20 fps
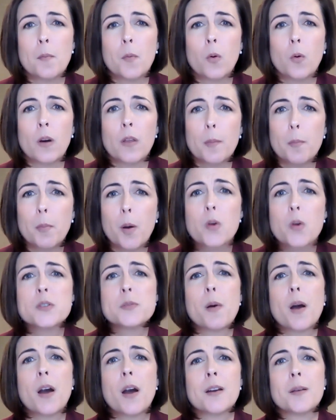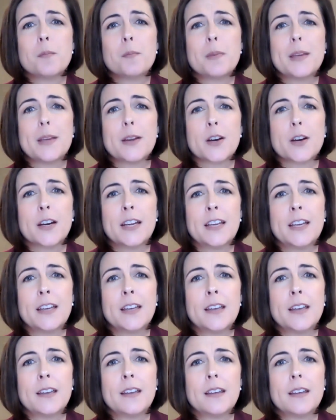or the postpartum
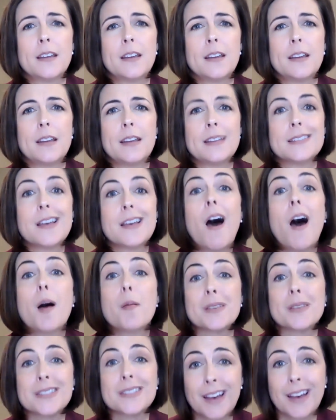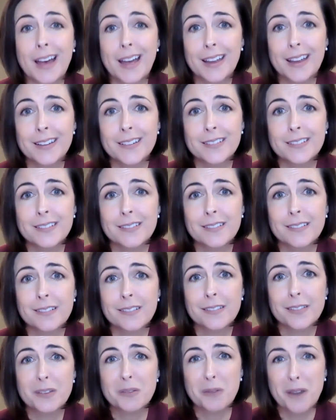period is homicide.
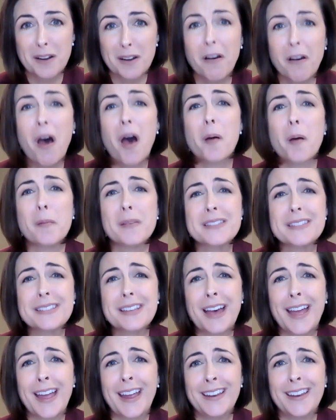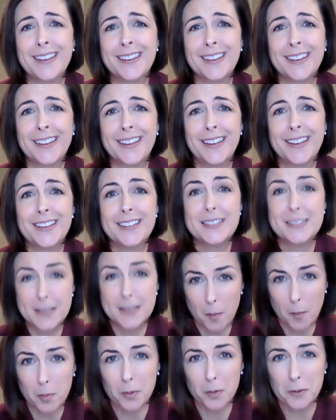The rate of homicide
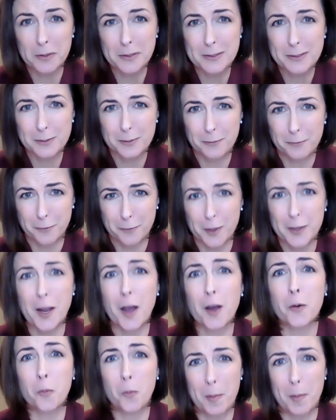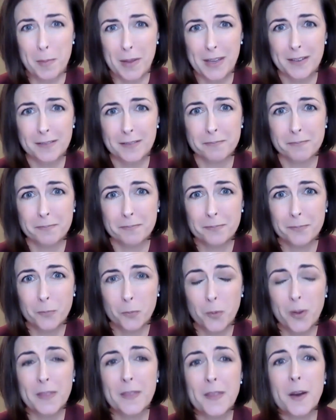doubles for young women
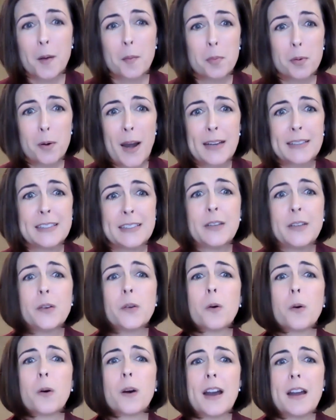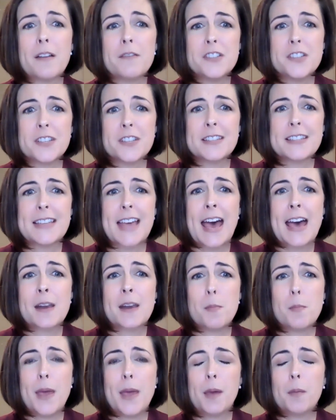when they're pregnant or have just had
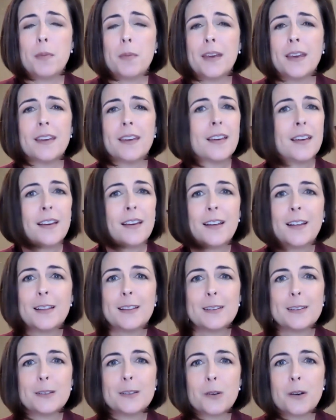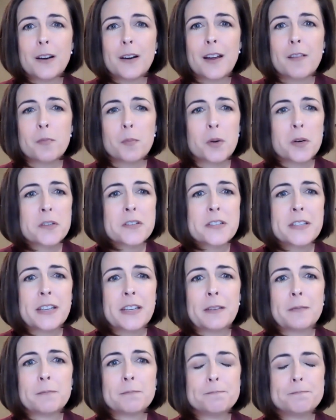a baby. Lord have
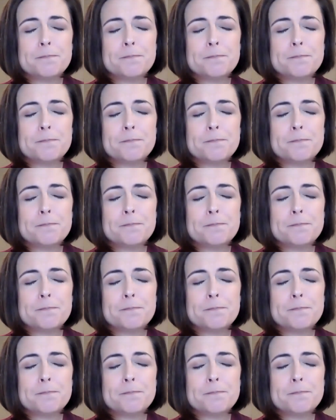mercy.